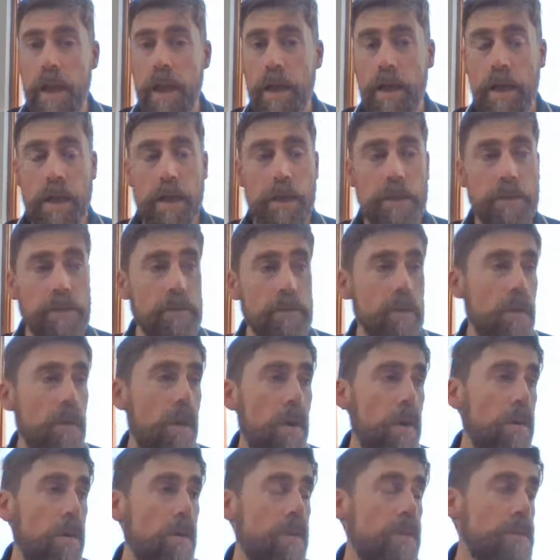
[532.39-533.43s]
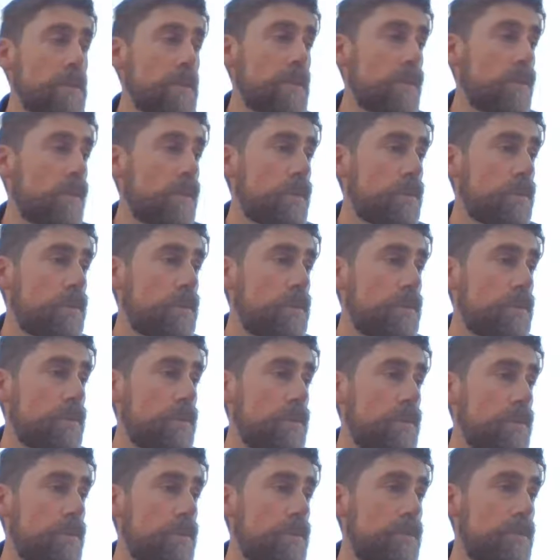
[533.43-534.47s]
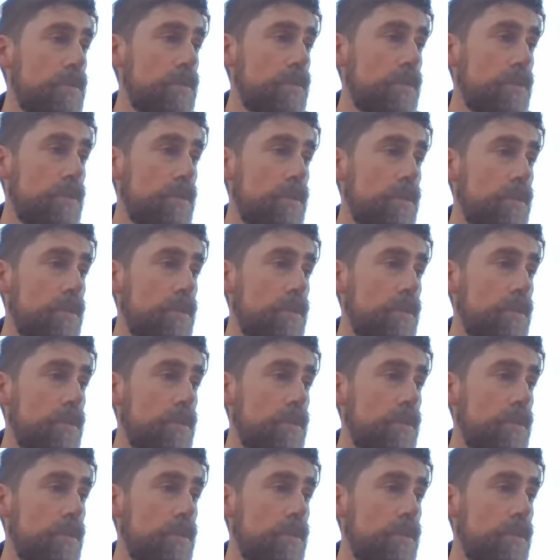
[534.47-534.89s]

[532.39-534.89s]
And I also want you to,